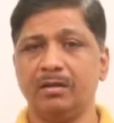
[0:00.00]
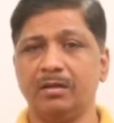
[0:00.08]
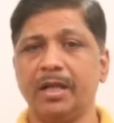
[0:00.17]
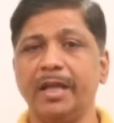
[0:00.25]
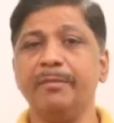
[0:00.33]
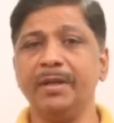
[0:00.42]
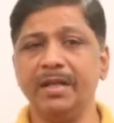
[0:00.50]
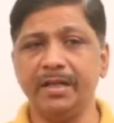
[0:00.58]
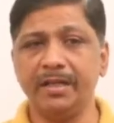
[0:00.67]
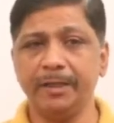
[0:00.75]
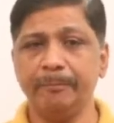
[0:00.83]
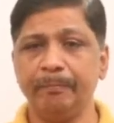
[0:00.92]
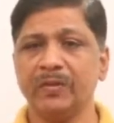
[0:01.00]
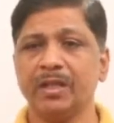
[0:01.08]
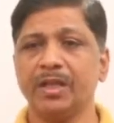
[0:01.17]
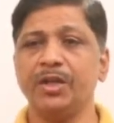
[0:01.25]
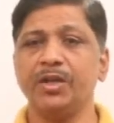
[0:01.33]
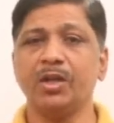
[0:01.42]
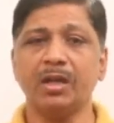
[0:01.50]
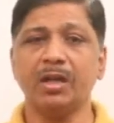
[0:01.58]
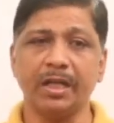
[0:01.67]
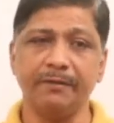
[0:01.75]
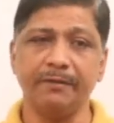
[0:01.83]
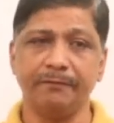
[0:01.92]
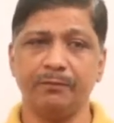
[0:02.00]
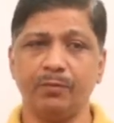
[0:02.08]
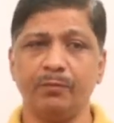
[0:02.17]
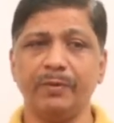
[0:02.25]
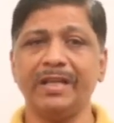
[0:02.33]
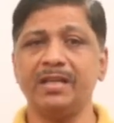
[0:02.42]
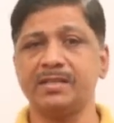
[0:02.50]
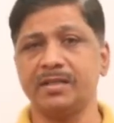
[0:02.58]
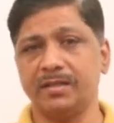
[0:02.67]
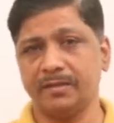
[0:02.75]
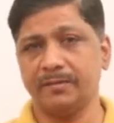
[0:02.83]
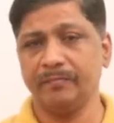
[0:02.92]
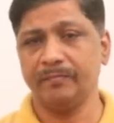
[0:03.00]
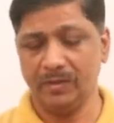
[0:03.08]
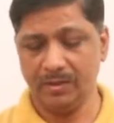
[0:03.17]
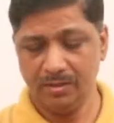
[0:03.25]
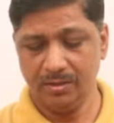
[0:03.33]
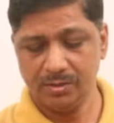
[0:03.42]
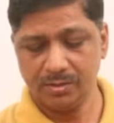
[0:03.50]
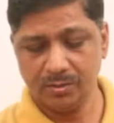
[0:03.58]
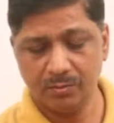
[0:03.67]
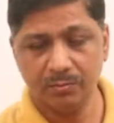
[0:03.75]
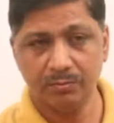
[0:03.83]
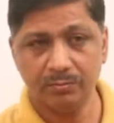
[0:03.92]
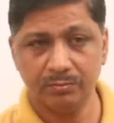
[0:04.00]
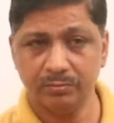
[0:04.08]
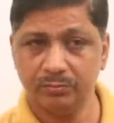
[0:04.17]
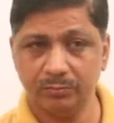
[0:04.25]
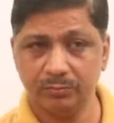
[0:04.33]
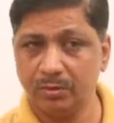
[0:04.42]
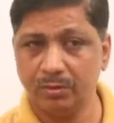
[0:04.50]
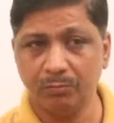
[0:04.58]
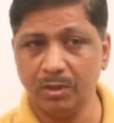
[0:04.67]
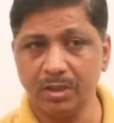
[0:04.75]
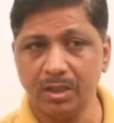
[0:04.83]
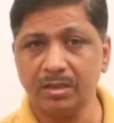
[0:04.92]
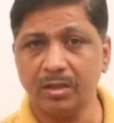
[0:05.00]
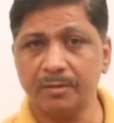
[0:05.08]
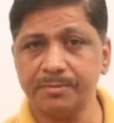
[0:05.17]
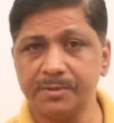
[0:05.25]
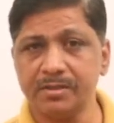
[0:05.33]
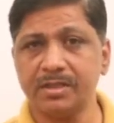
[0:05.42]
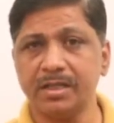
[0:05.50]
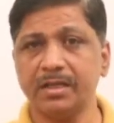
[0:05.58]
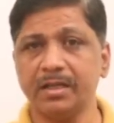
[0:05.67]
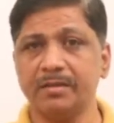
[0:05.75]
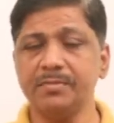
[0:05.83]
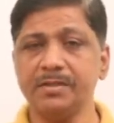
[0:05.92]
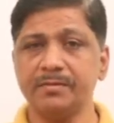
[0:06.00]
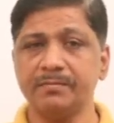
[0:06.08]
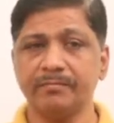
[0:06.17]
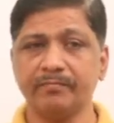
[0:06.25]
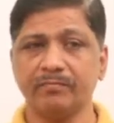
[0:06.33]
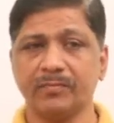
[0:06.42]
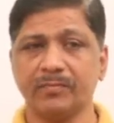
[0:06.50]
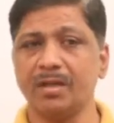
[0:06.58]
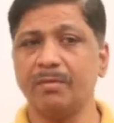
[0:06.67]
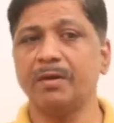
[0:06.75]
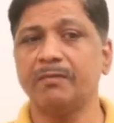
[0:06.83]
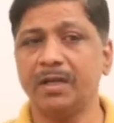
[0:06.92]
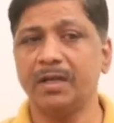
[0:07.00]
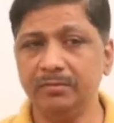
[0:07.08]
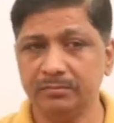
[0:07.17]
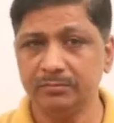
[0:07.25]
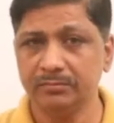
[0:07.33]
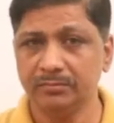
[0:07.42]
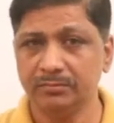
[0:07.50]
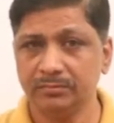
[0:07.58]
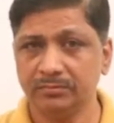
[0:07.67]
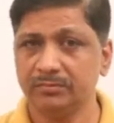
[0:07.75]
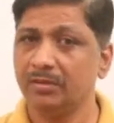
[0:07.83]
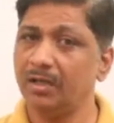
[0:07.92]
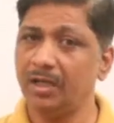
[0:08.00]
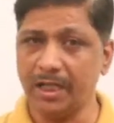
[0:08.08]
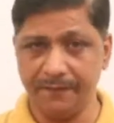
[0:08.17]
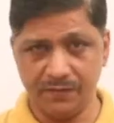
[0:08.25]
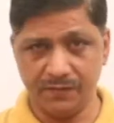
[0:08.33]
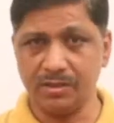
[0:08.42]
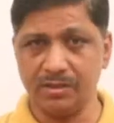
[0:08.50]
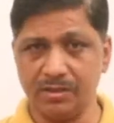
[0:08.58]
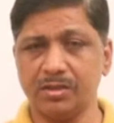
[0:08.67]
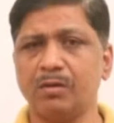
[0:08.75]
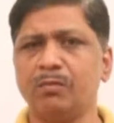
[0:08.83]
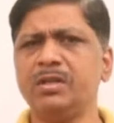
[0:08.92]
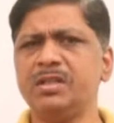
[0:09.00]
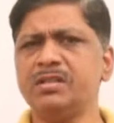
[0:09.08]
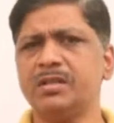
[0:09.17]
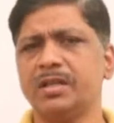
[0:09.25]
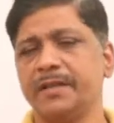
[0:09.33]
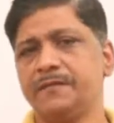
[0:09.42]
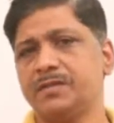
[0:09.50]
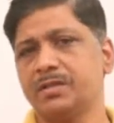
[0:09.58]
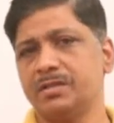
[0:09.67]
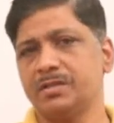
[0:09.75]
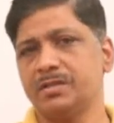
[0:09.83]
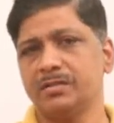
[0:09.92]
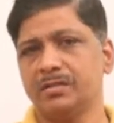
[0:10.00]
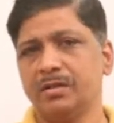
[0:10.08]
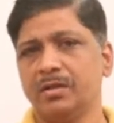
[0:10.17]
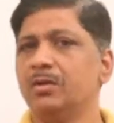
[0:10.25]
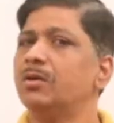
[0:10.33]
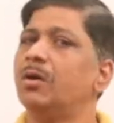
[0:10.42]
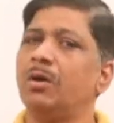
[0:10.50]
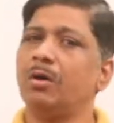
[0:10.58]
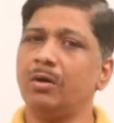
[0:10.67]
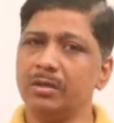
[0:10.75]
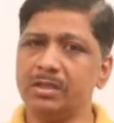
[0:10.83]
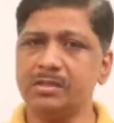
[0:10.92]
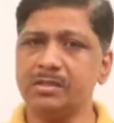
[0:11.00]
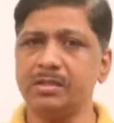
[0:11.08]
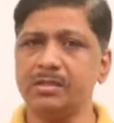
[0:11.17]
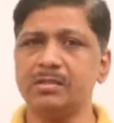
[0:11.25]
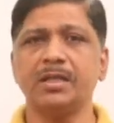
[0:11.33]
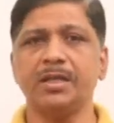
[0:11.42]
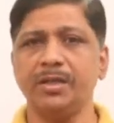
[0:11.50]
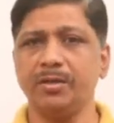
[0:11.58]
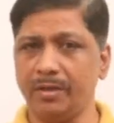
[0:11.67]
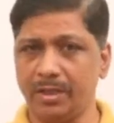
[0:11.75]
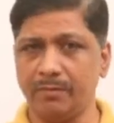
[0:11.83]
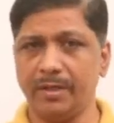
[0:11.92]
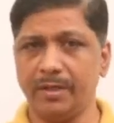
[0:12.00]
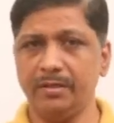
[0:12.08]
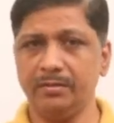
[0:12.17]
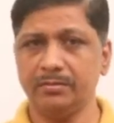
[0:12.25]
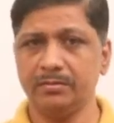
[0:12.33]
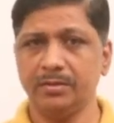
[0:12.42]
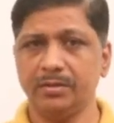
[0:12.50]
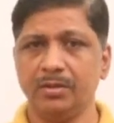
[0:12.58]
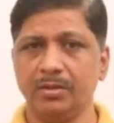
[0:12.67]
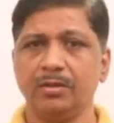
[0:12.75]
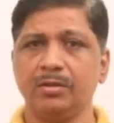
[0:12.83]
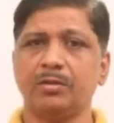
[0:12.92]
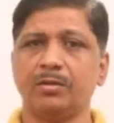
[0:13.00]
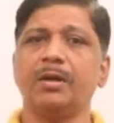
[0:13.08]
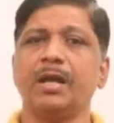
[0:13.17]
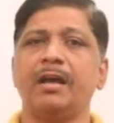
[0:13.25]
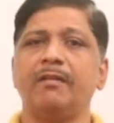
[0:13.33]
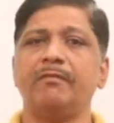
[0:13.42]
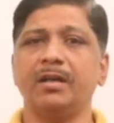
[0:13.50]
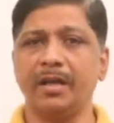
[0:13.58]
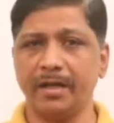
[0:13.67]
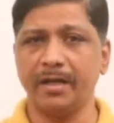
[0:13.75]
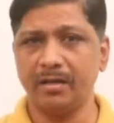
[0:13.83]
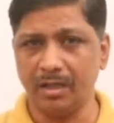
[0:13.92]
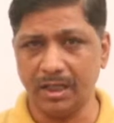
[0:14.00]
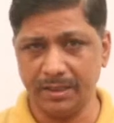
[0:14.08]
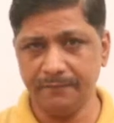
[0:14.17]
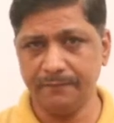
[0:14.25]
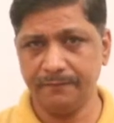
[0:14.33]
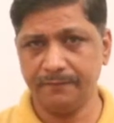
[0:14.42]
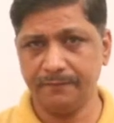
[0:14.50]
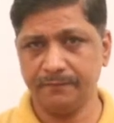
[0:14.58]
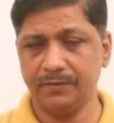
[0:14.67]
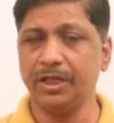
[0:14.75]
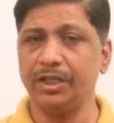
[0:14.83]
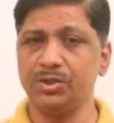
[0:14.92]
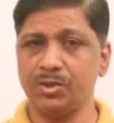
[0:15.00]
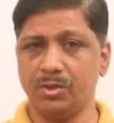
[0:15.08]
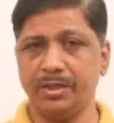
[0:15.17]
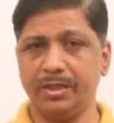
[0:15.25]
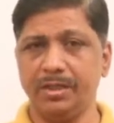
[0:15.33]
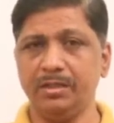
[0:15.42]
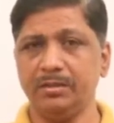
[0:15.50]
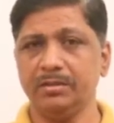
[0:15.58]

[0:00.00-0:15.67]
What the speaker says: ability in your life? Where is it? So what are the options that comes? Number one, life skills. Now what is life skills? All the skills that you require to have a great life, enjoy it,